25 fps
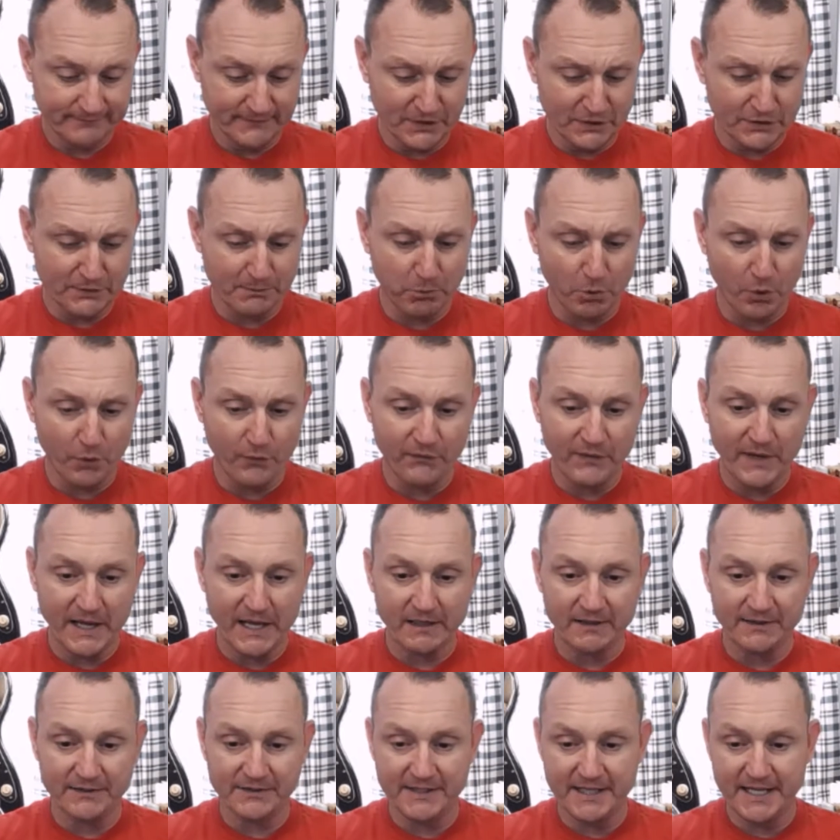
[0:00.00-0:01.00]

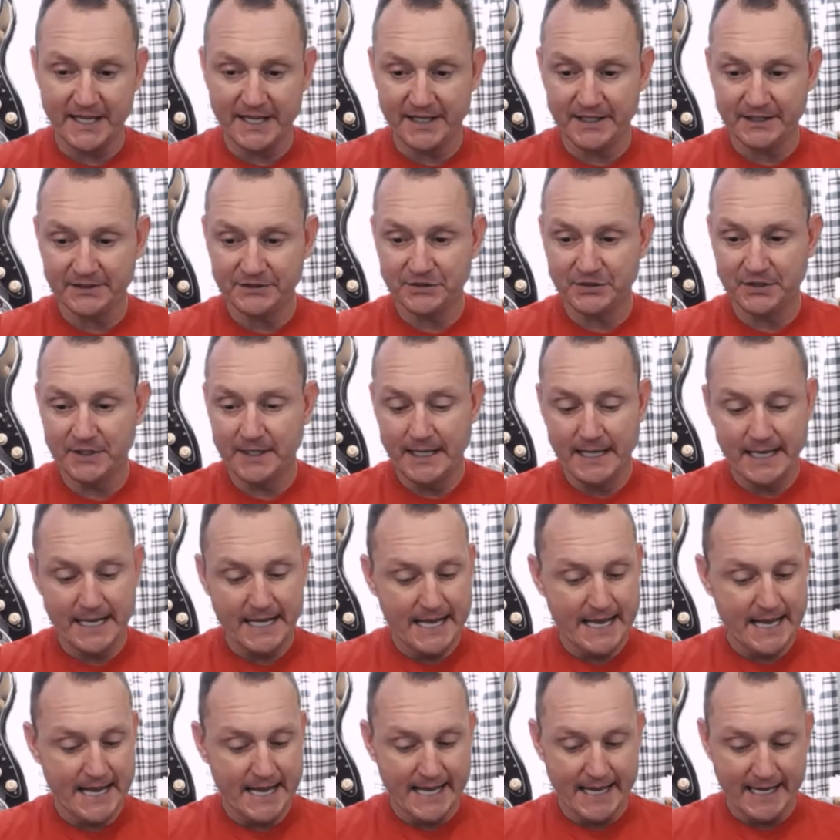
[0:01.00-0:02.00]
profile of the edge,
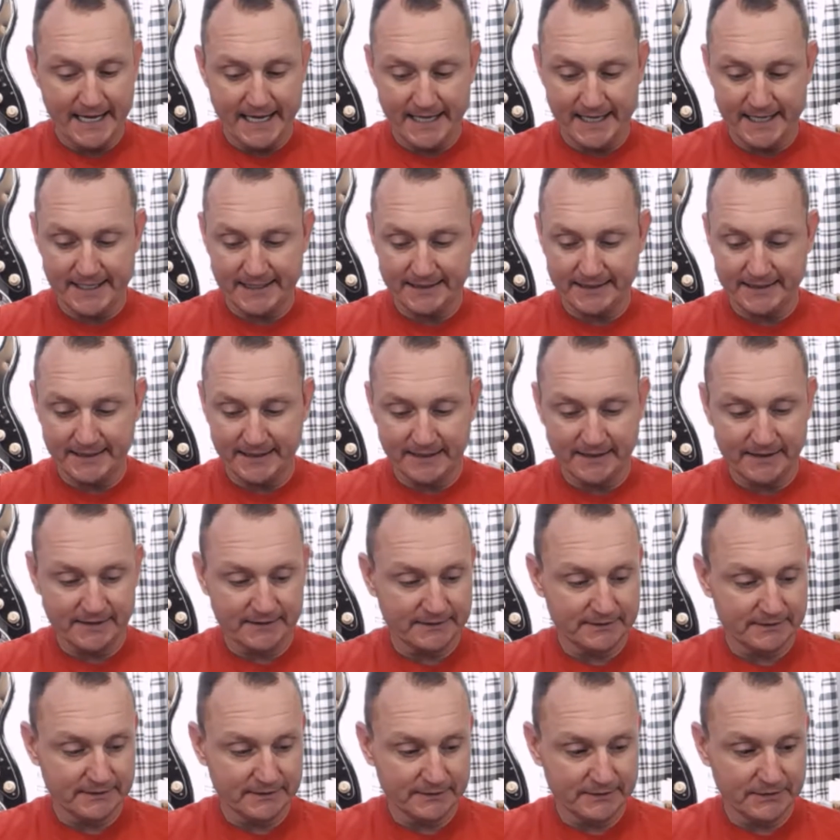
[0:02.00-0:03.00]
and
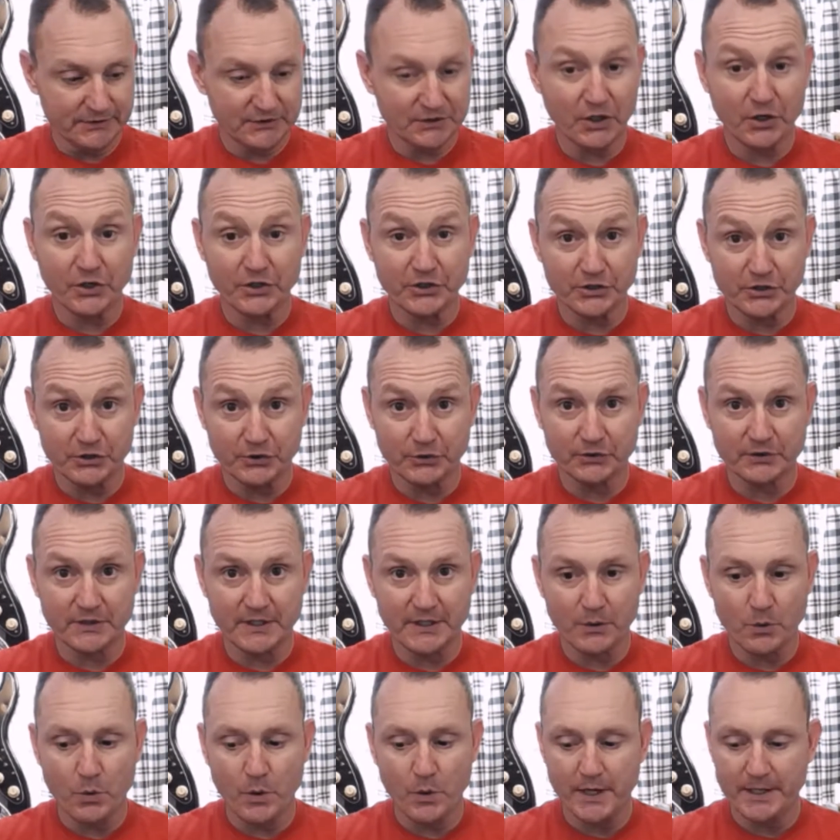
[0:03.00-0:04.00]
started using it
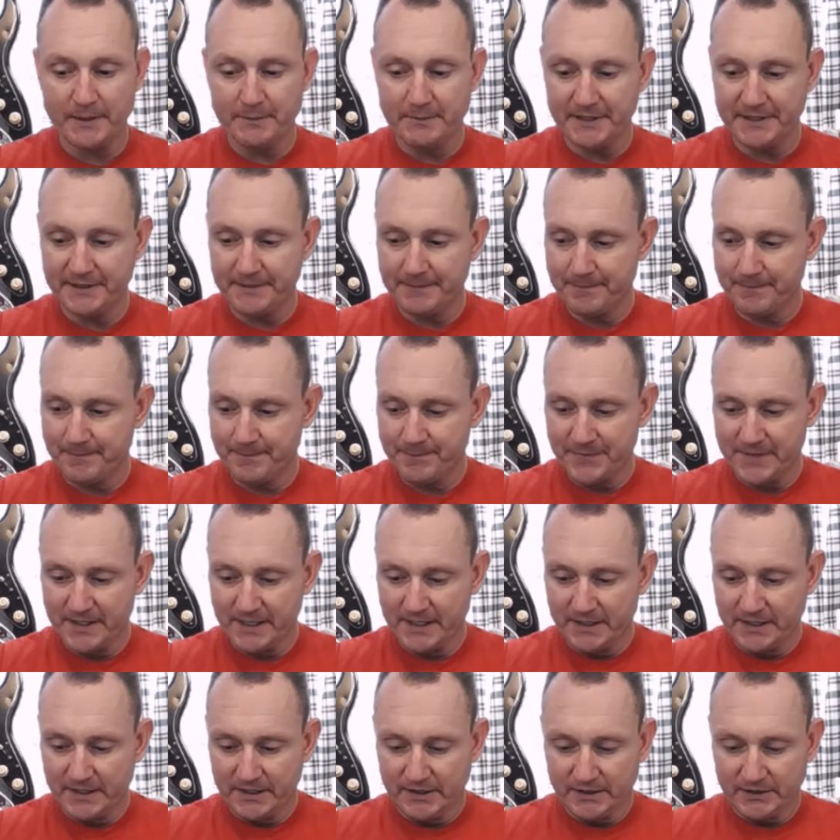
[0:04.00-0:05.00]
quite a bit.
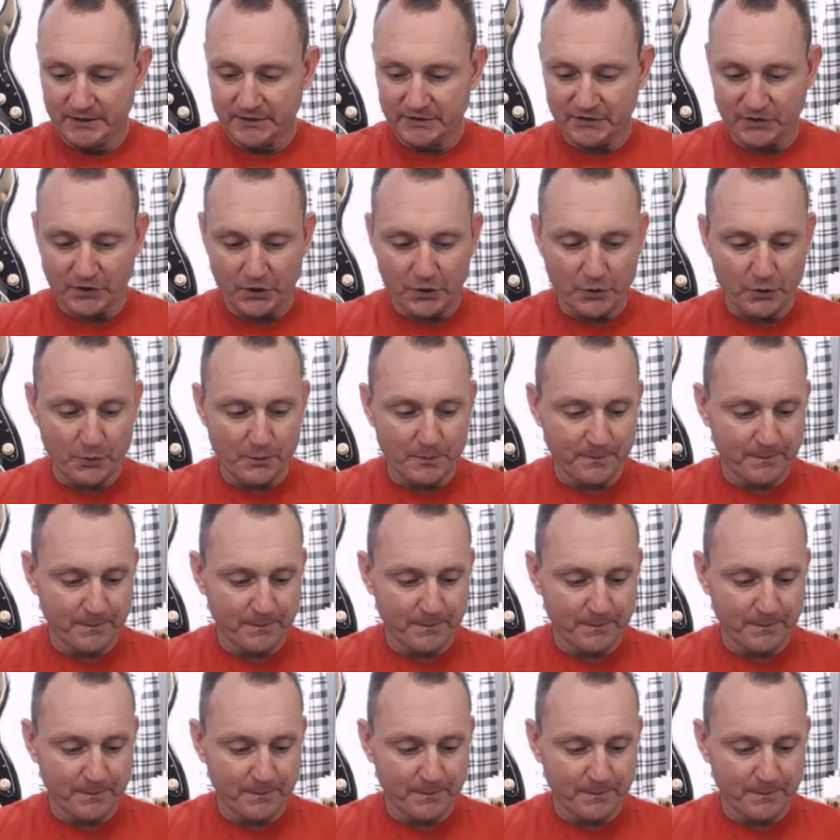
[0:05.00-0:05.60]
So,